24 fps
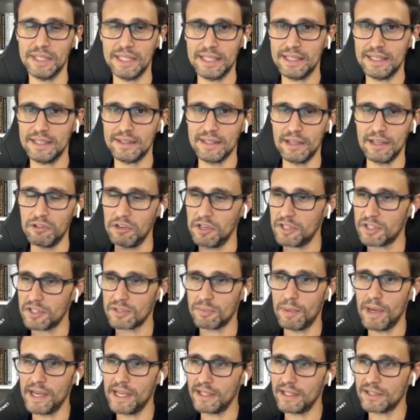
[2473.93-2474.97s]
They're in a
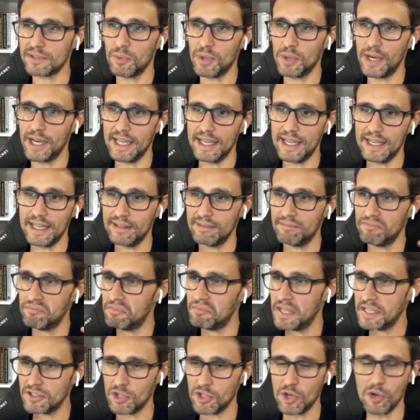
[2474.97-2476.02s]
space where
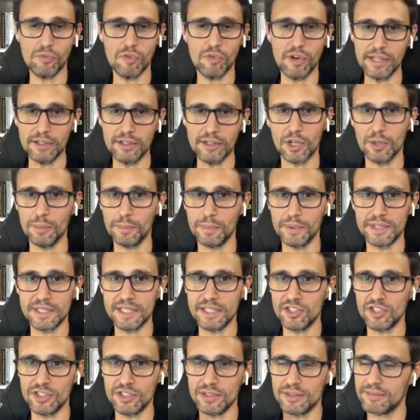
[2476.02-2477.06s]
there's no real
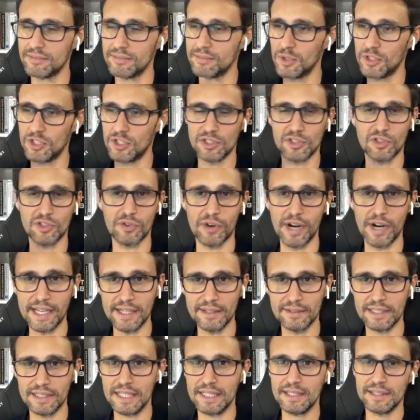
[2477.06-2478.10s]
competition, which is great.
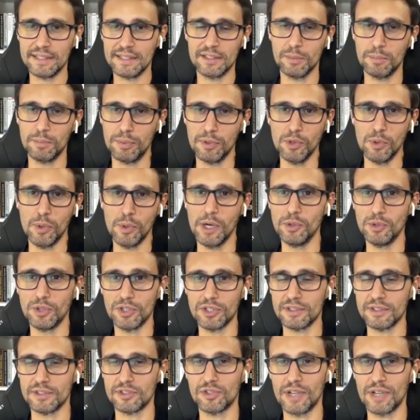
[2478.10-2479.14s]
It's a blue
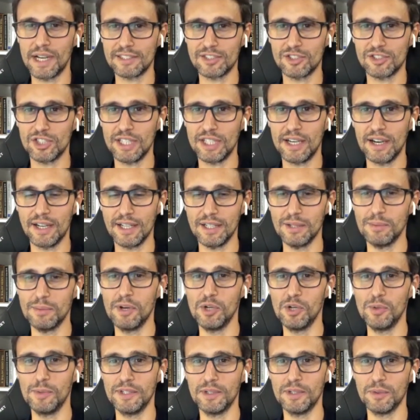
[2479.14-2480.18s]
ocean strategy kind of
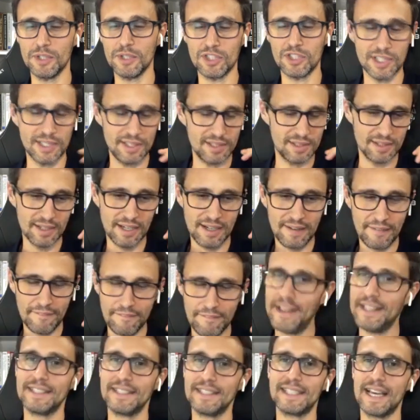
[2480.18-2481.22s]
moment, which is
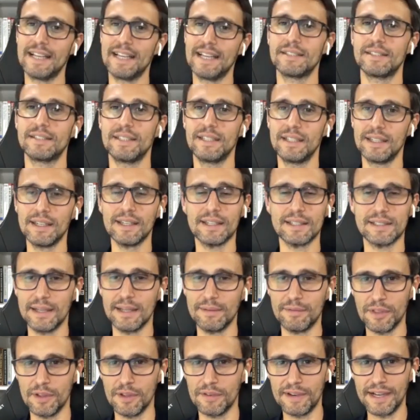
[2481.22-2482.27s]
fantastic, except
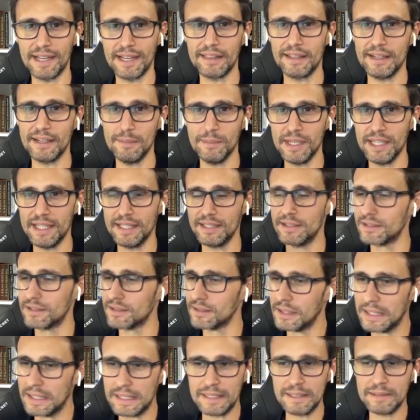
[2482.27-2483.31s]
for the fact that it means
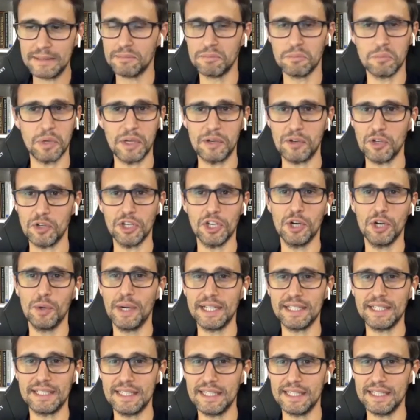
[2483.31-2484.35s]
we've got no
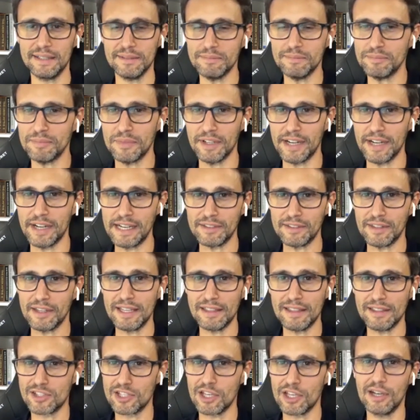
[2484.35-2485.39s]
idea. Like
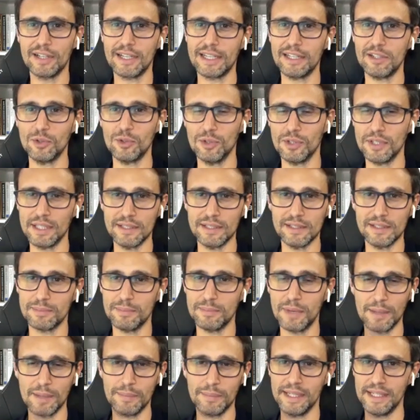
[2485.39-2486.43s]
the target audience
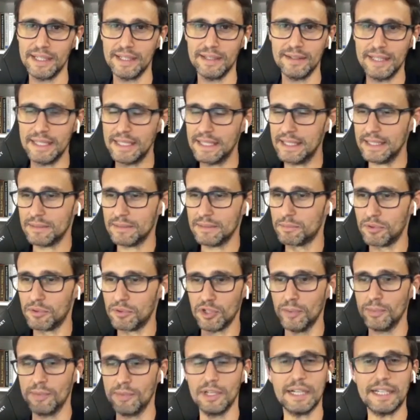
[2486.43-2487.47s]
might be
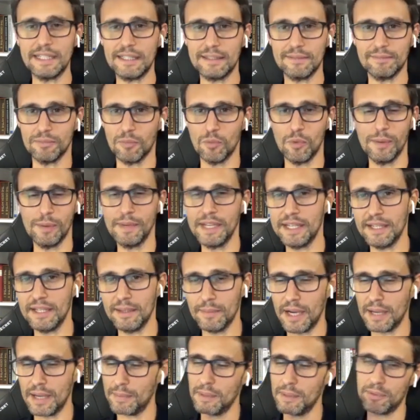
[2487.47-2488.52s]
predominantly women. It
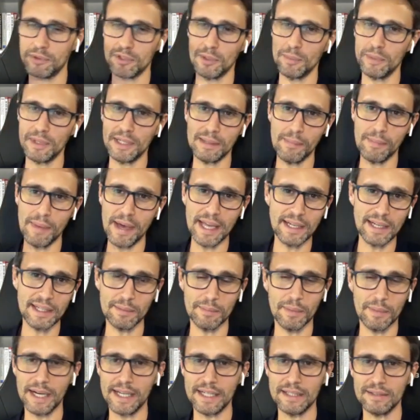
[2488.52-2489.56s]
might be predominantly men. It
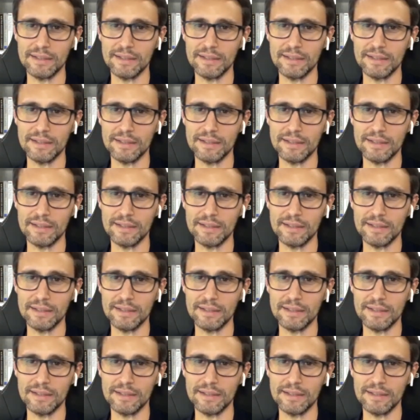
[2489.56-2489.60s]
might,